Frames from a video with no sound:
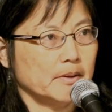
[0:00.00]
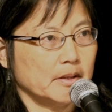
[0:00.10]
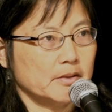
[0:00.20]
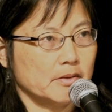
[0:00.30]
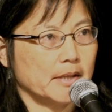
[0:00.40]

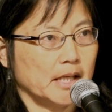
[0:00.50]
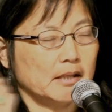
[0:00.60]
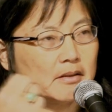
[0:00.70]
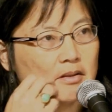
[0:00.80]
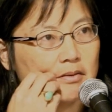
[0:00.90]
on a
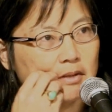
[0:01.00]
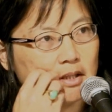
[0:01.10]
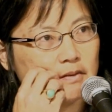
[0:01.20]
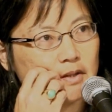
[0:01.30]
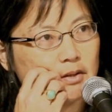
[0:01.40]
train to
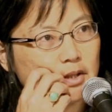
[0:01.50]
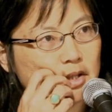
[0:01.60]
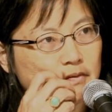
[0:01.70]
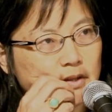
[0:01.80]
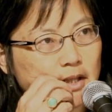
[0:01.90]
interview
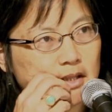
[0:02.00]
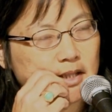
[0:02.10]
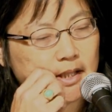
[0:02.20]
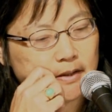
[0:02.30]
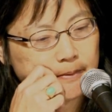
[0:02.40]
her a few days
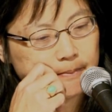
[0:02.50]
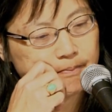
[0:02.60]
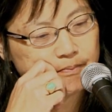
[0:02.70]
later.